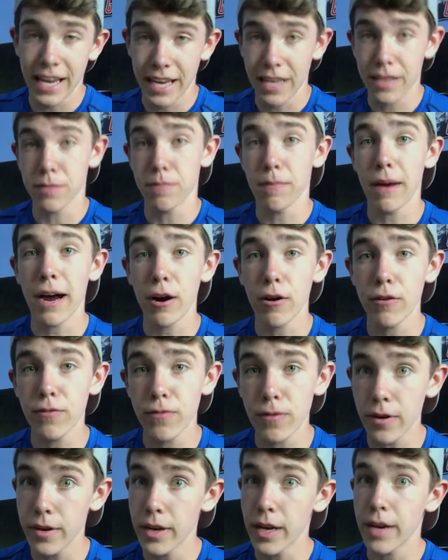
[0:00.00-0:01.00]
It's
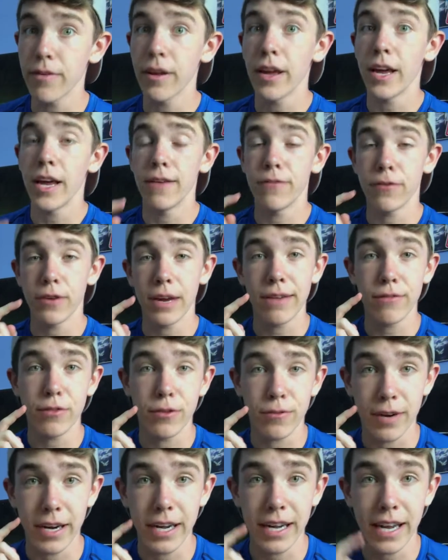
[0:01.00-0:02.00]
powerful enough if you have the
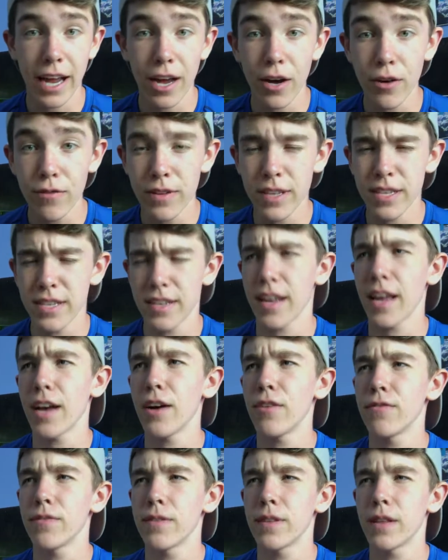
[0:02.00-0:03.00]
right kelvins. The
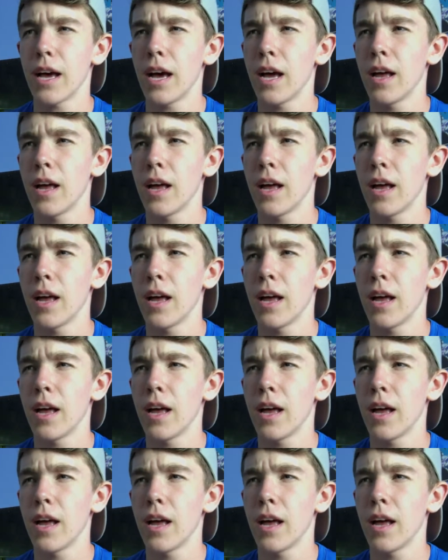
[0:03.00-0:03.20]
Kelvin,